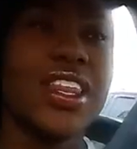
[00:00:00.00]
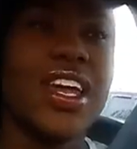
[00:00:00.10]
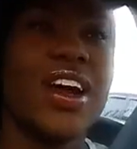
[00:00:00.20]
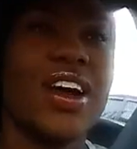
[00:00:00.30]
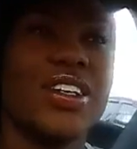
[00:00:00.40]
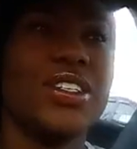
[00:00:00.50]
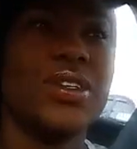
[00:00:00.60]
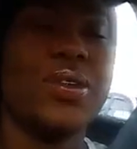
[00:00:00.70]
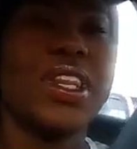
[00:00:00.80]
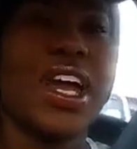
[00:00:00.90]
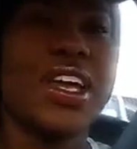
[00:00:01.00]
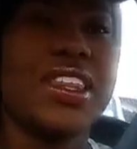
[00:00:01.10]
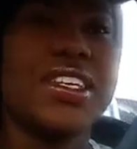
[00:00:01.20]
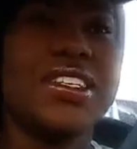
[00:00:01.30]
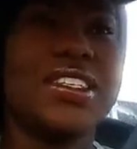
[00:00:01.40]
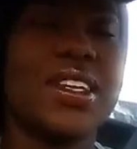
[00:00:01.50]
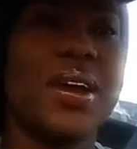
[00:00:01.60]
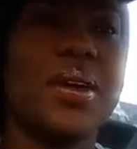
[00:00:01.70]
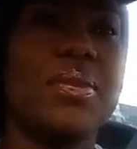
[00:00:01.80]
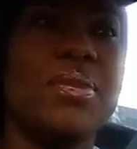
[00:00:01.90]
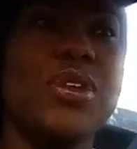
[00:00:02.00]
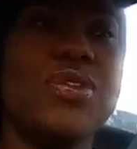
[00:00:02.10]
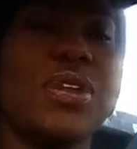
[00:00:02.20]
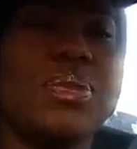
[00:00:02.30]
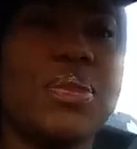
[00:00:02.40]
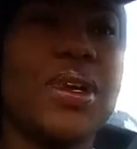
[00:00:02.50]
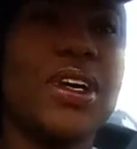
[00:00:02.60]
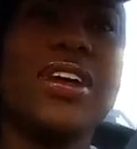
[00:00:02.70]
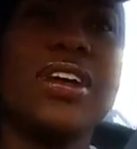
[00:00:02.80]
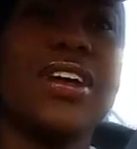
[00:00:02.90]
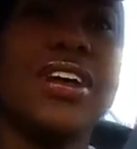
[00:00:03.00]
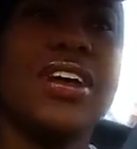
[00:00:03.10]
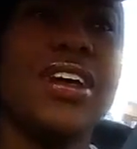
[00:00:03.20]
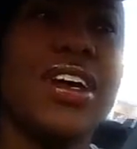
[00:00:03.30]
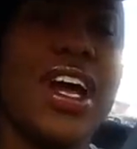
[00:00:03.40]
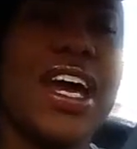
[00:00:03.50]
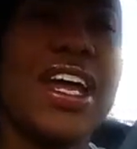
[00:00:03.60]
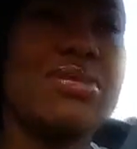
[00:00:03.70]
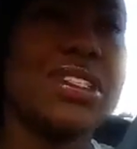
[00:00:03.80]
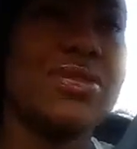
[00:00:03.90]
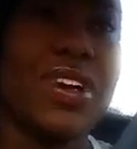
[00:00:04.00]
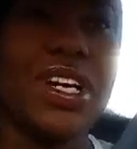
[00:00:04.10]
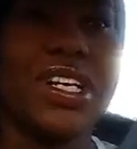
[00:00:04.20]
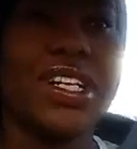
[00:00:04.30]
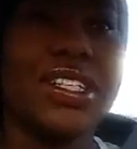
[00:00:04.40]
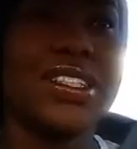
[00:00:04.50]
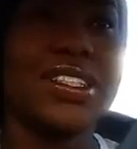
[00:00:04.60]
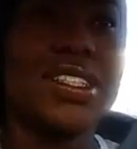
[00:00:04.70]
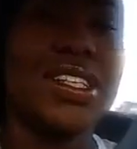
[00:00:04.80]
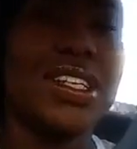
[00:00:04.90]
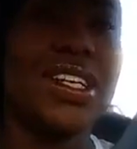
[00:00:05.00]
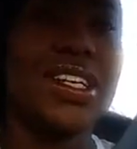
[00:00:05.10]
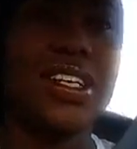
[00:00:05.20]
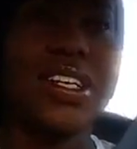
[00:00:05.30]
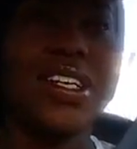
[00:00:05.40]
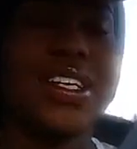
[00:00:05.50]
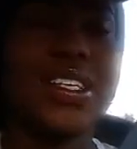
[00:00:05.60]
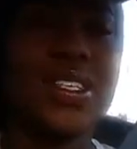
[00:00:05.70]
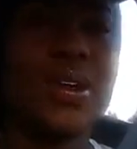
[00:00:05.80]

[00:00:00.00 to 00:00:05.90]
They are doing like this movie premiere, and I was invited. And so